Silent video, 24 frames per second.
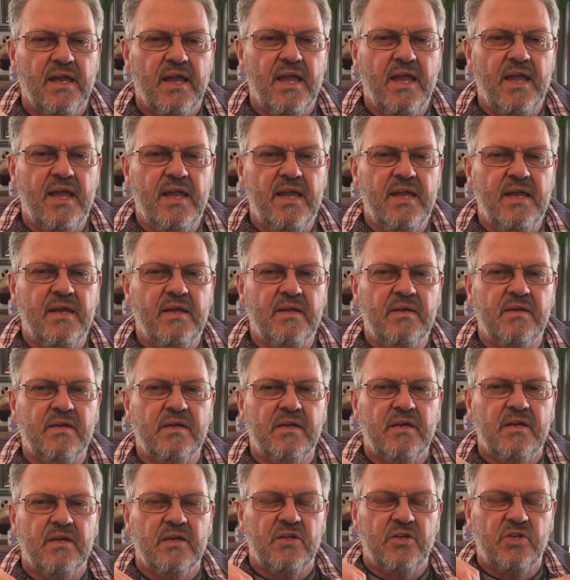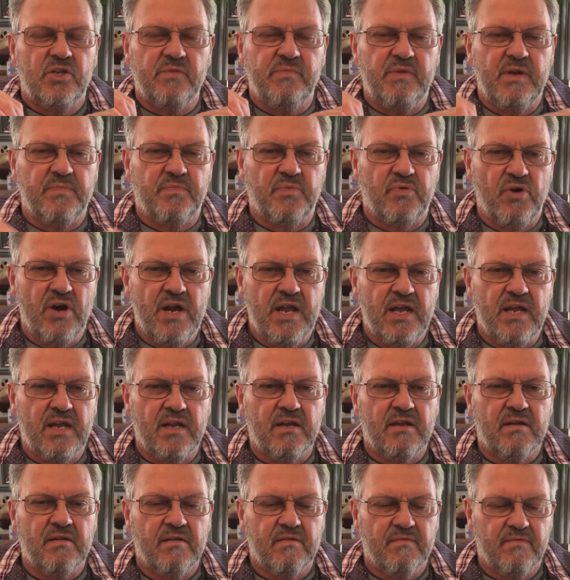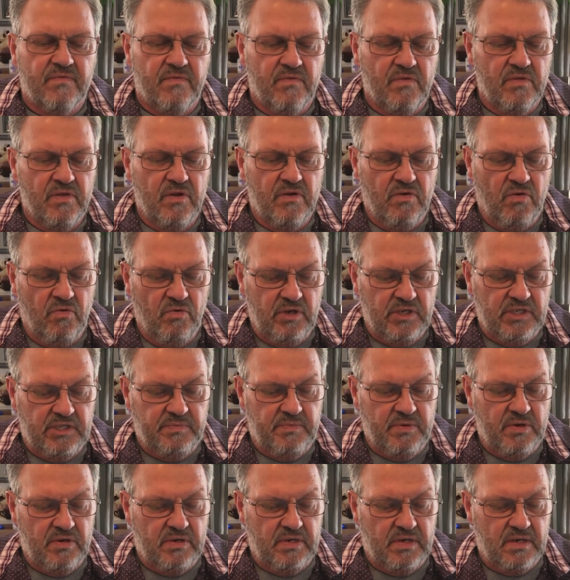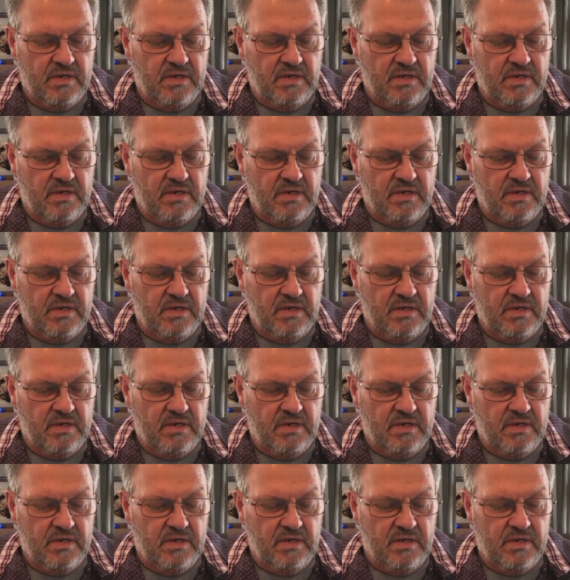and to be praying for the Holy Spirit to